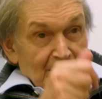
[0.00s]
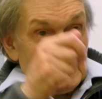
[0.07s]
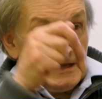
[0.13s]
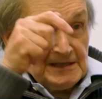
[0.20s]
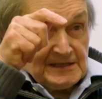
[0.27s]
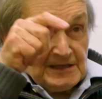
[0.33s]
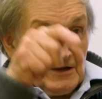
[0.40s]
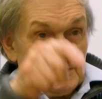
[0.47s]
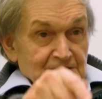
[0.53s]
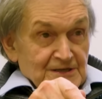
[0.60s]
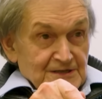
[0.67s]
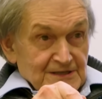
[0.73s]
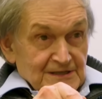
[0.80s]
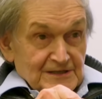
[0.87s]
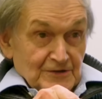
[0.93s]
His
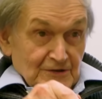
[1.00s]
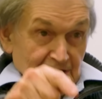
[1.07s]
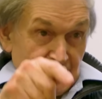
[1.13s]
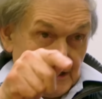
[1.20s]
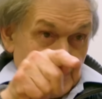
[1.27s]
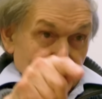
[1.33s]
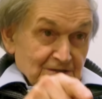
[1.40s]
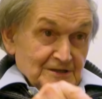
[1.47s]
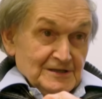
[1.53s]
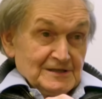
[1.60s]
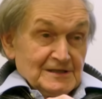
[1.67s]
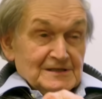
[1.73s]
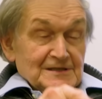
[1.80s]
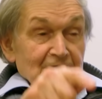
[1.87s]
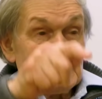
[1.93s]
consciousness or her
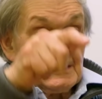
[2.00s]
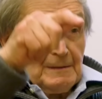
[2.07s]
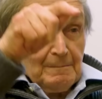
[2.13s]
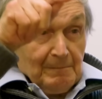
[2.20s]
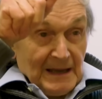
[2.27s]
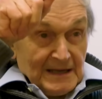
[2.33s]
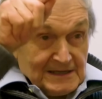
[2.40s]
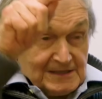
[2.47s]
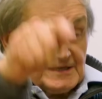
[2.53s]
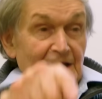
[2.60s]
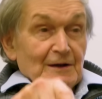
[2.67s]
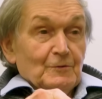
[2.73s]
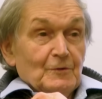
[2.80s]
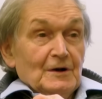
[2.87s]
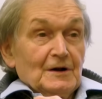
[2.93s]
consciousness makes
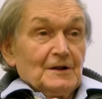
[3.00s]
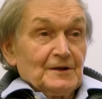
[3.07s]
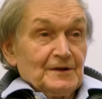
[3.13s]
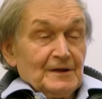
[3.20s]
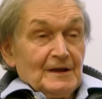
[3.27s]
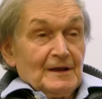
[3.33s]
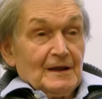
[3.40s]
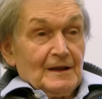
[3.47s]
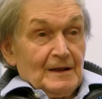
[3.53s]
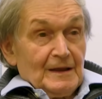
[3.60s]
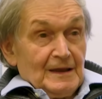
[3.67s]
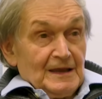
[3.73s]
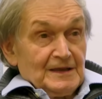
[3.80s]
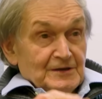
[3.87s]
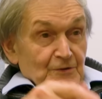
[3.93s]
that world
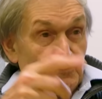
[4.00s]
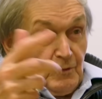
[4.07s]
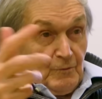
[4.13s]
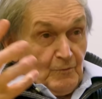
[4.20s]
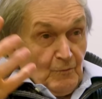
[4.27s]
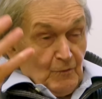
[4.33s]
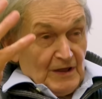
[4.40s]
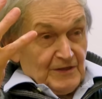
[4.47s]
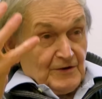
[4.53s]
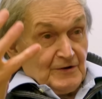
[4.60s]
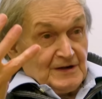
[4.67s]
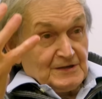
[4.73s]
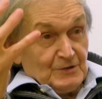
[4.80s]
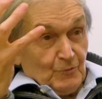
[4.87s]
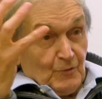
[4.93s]
into weather
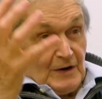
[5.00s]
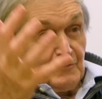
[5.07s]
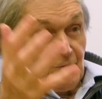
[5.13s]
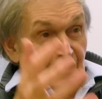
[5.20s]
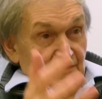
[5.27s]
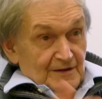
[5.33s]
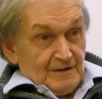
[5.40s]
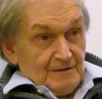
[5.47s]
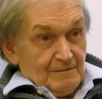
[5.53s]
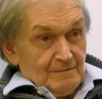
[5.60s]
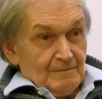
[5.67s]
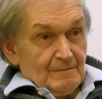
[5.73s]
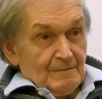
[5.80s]
into one weather.